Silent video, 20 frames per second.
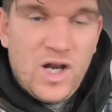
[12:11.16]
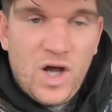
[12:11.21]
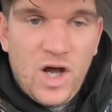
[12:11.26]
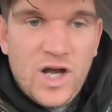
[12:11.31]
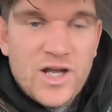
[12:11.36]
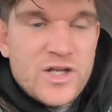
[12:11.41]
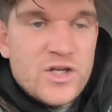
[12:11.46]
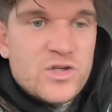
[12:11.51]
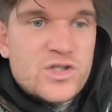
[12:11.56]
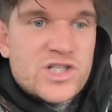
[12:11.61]

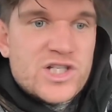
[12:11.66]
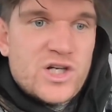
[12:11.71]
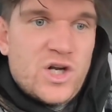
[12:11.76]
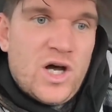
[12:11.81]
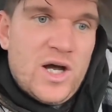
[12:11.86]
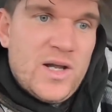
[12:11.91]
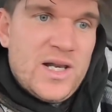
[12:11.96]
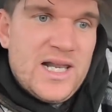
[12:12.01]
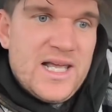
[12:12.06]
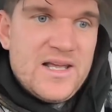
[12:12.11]
used to
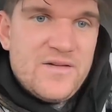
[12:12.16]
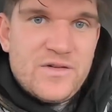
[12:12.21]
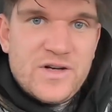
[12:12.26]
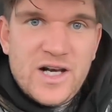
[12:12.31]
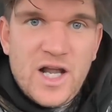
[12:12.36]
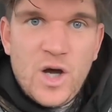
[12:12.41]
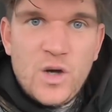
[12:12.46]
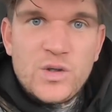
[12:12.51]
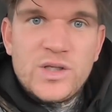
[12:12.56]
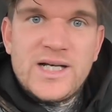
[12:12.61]
like leaving
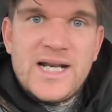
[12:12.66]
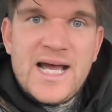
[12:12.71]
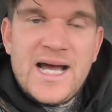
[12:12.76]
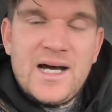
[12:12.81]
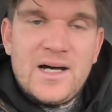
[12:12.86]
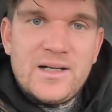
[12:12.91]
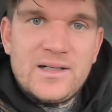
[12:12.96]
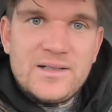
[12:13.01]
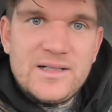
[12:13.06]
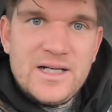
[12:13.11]
loading
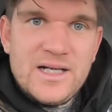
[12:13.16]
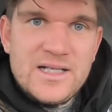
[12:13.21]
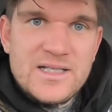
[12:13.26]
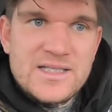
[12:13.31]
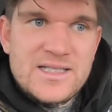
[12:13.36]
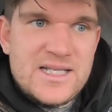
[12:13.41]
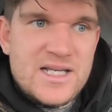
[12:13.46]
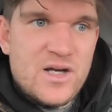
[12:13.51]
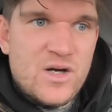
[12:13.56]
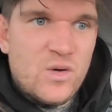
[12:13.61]
out
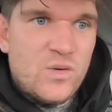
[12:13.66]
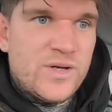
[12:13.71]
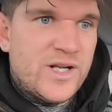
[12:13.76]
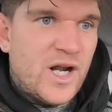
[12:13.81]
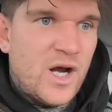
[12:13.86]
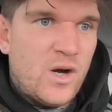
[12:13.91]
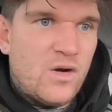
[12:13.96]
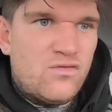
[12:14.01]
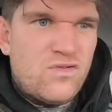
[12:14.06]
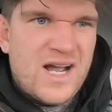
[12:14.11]
until, you
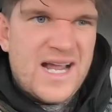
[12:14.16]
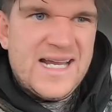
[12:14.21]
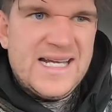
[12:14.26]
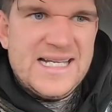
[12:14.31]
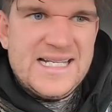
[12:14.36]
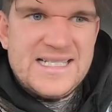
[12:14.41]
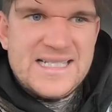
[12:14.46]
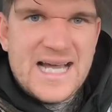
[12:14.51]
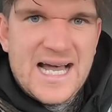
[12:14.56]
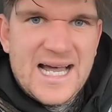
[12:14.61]
know, a
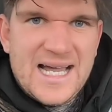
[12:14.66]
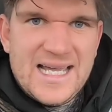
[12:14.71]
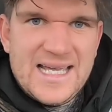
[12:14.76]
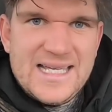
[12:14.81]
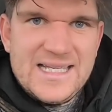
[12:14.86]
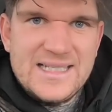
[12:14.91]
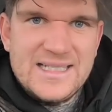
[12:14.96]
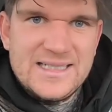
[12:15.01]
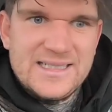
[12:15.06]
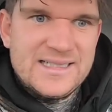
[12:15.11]
rainy
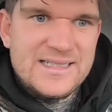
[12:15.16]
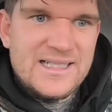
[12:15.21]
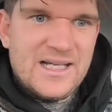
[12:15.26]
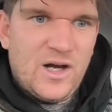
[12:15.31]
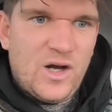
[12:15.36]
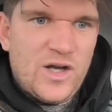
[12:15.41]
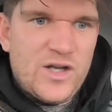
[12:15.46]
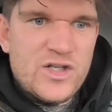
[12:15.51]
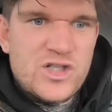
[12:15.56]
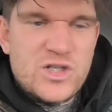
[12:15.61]
day, and
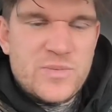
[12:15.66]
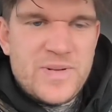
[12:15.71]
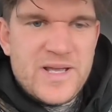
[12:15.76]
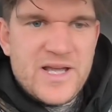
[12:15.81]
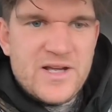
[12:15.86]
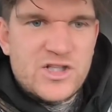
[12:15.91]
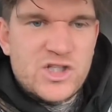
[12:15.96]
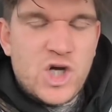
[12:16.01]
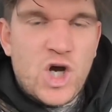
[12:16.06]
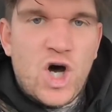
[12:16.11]
I used to be
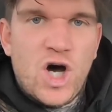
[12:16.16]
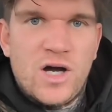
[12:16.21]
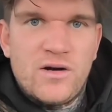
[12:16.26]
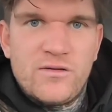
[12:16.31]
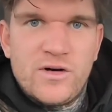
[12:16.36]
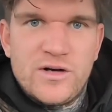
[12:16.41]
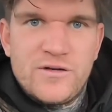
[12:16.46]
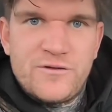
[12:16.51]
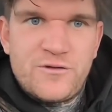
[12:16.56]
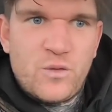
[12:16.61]
a
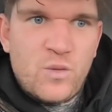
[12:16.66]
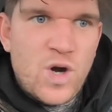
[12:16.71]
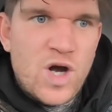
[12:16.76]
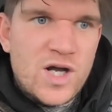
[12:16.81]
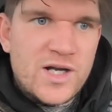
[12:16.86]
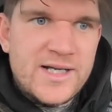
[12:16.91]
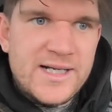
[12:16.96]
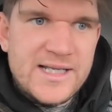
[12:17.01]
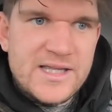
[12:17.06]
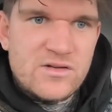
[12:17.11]
tyrant for
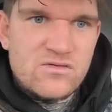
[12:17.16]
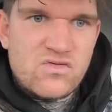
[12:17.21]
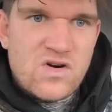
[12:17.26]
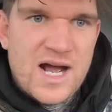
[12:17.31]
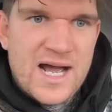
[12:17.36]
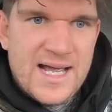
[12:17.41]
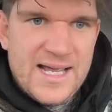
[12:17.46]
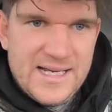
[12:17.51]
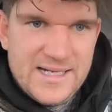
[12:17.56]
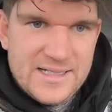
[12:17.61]
working in the
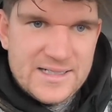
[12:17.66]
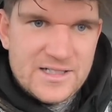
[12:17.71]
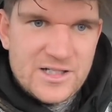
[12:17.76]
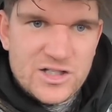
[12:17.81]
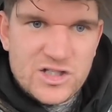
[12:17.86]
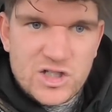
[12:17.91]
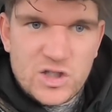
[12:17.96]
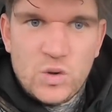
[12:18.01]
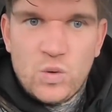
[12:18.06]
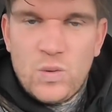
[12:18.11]
rain
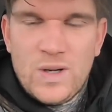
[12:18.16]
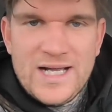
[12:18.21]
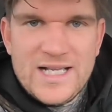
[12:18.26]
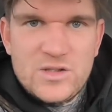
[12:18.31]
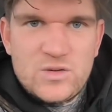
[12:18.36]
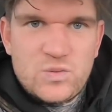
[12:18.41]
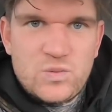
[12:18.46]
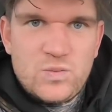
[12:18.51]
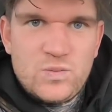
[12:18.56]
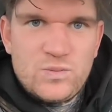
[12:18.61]
because I'd
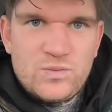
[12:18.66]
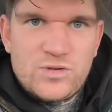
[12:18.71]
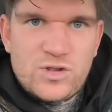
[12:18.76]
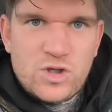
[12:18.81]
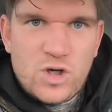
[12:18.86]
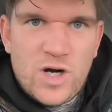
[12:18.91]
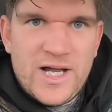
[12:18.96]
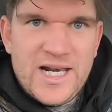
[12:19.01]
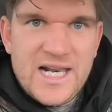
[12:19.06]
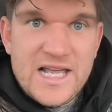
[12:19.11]
always
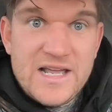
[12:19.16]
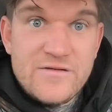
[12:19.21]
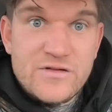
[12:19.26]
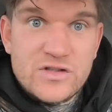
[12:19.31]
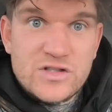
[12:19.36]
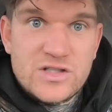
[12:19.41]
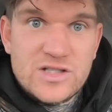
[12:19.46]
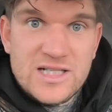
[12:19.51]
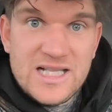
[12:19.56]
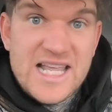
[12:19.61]
try and
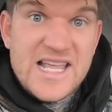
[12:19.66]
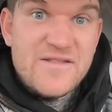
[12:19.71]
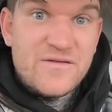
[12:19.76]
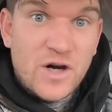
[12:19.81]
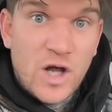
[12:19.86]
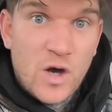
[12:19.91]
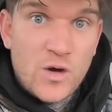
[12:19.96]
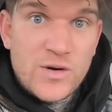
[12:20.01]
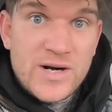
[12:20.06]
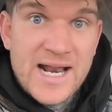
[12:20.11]
leave
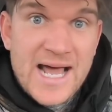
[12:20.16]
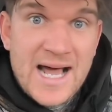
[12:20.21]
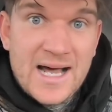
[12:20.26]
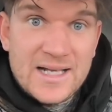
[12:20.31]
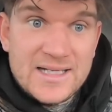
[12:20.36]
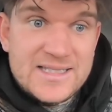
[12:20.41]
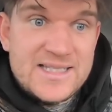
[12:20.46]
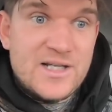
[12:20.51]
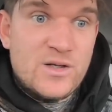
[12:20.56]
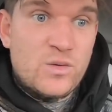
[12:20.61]
loading out
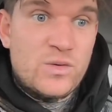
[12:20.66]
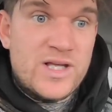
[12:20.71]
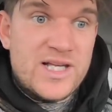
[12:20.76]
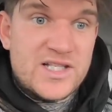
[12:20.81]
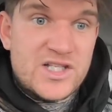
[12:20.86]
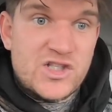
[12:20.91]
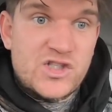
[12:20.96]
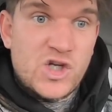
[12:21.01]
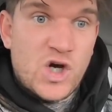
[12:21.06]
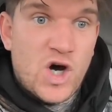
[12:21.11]
until
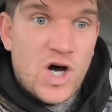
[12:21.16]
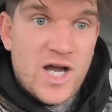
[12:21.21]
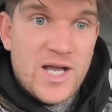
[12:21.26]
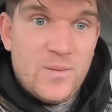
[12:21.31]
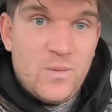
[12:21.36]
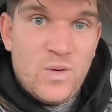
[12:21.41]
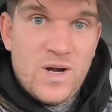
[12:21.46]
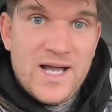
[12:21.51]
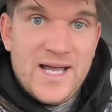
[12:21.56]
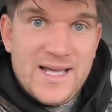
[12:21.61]
there's a
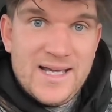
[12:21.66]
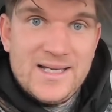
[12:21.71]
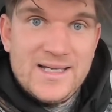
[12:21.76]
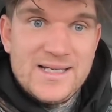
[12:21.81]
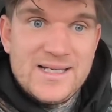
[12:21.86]
time where